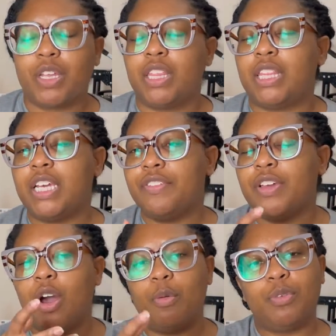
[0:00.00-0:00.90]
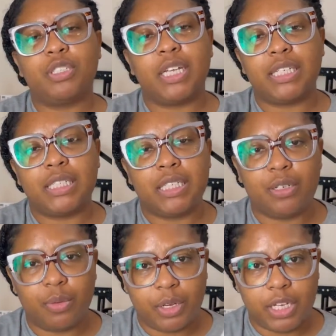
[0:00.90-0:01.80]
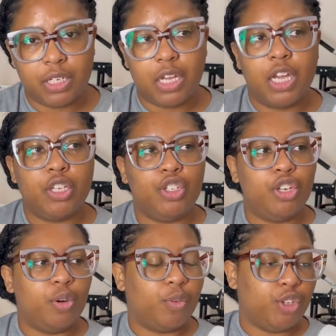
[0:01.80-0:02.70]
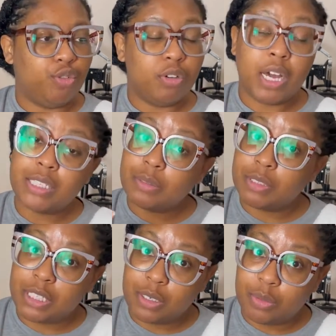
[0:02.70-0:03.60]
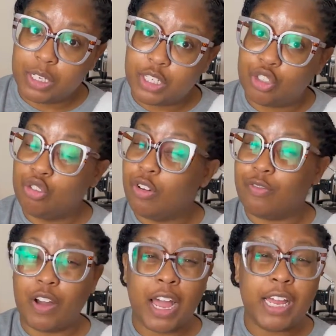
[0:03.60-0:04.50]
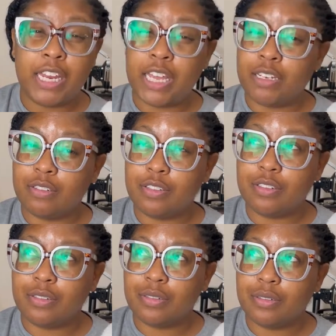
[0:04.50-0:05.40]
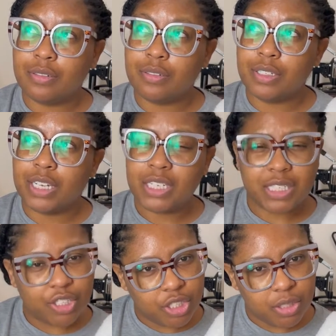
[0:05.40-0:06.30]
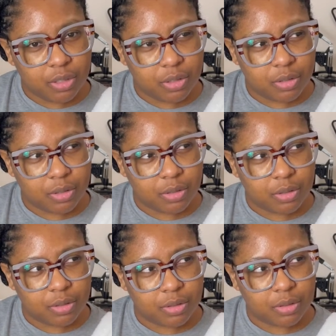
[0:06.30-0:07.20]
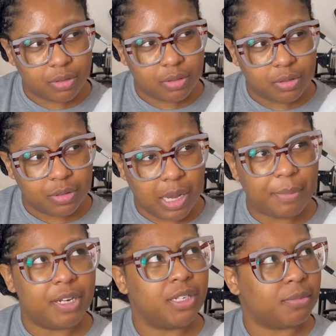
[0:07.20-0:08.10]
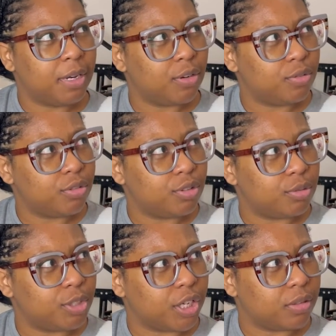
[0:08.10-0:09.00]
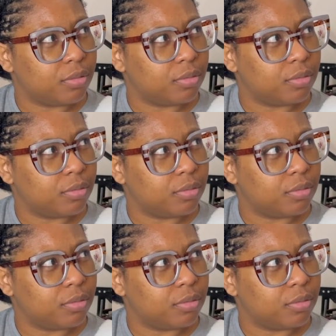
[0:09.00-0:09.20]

Think of it almost like sequin. You know, when you cut some sequins, you're gonna find it. Can I say shit? I mean, it is my own YouTube channel.